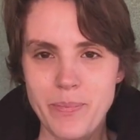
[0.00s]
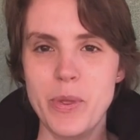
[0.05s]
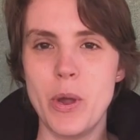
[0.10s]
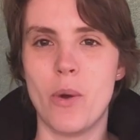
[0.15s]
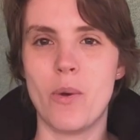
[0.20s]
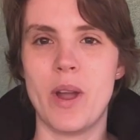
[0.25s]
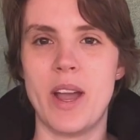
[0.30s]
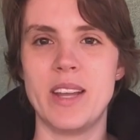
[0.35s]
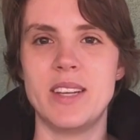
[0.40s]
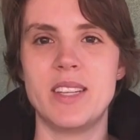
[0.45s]

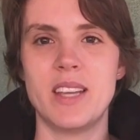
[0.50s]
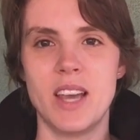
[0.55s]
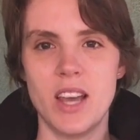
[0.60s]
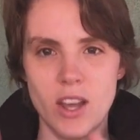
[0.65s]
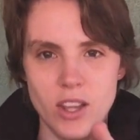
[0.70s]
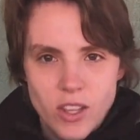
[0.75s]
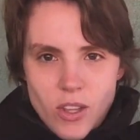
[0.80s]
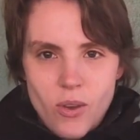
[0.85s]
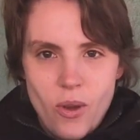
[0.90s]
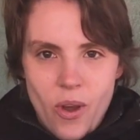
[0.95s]
Alright,
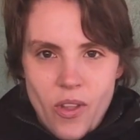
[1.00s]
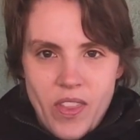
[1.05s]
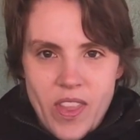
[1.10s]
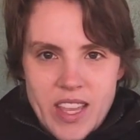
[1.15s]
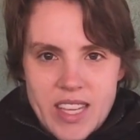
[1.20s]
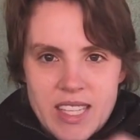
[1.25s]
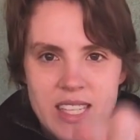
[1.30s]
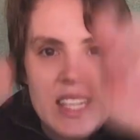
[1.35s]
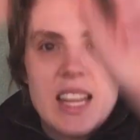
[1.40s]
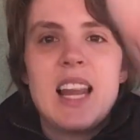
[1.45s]
you got
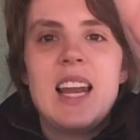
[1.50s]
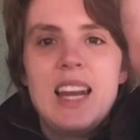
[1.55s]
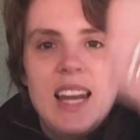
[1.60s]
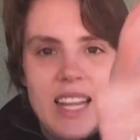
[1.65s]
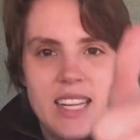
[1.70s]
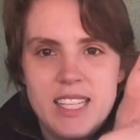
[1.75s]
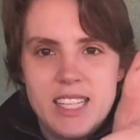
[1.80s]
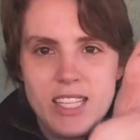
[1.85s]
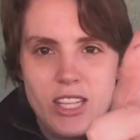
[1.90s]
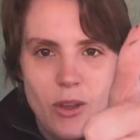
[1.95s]
this.
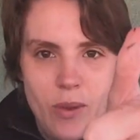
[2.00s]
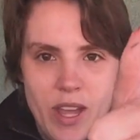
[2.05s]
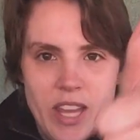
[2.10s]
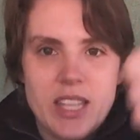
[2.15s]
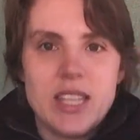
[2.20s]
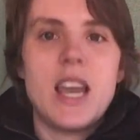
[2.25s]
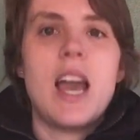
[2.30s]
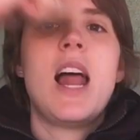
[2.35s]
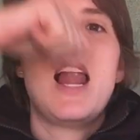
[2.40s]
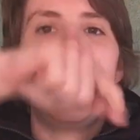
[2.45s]
Let's do
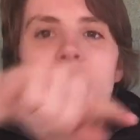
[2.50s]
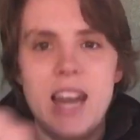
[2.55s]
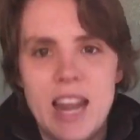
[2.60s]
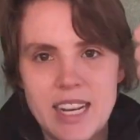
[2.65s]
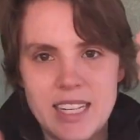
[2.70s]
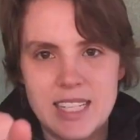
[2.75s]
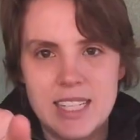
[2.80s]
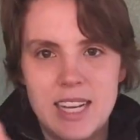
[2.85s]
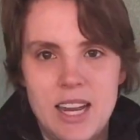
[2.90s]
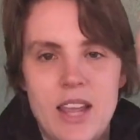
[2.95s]
it.
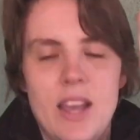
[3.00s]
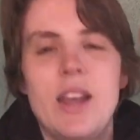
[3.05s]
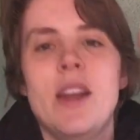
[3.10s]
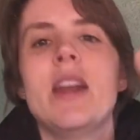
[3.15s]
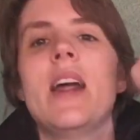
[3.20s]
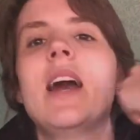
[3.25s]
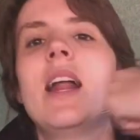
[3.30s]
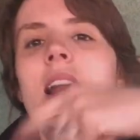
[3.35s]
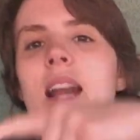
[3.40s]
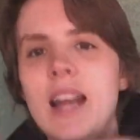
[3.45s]
Let's learn.
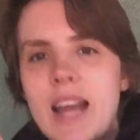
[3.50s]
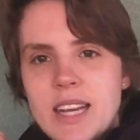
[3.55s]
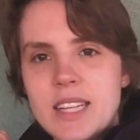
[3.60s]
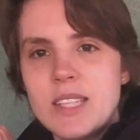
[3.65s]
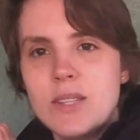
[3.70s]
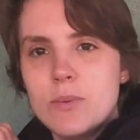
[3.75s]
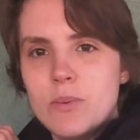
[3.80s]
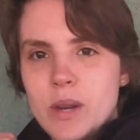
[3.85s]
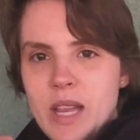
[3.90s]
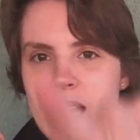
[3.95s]

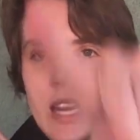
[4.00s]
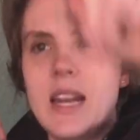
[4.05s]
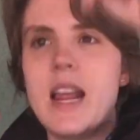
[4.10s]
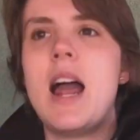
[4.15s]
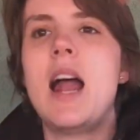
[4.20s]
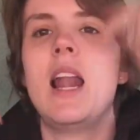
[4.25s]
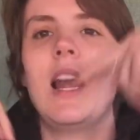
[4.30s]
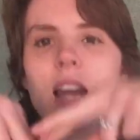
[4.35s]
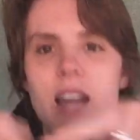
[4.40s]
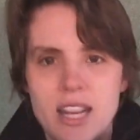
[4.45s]
Let's read.
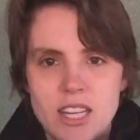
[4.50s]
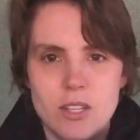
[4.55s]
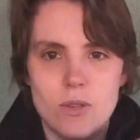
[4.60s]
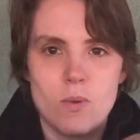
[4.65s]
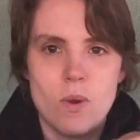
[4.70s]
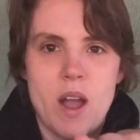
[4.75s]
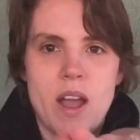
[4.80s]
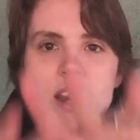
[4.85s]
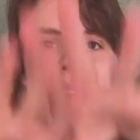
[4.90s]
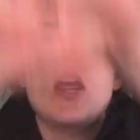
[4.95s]
Let's
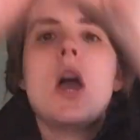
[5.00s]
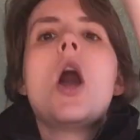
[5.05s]
write.